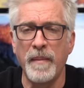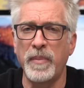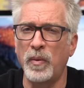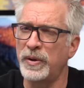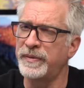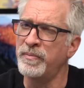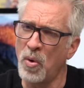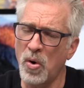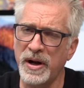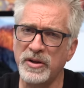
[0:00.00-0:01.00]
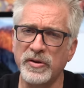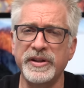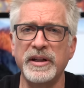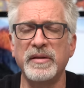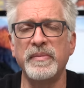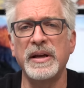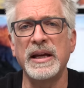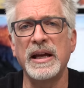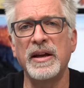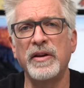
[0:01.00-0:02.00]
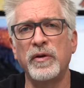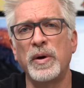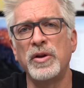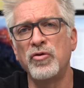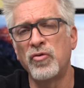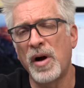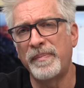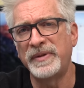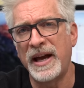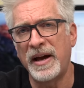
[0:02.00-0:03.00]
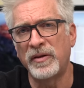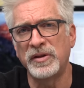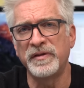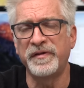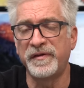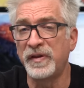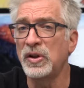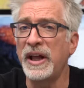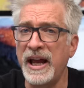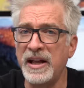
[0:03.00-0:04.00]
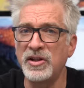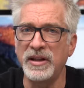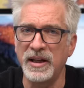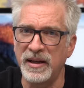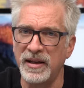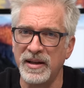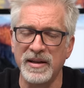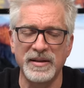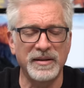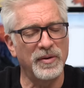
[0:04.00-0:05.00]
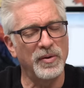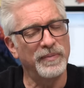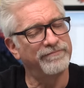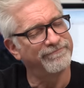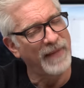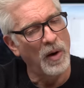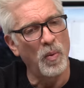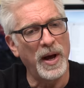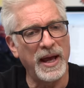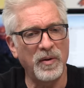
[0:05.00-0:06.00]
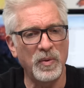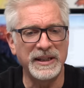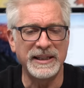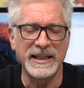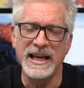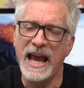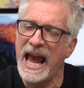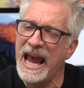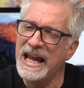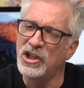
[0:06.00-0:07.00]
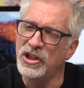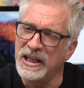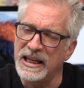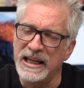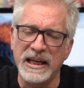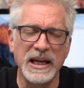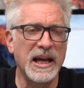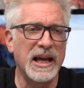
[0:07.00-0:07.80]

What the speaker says: But what's more interesting to me is when you drop down to full HD. So when we see HD,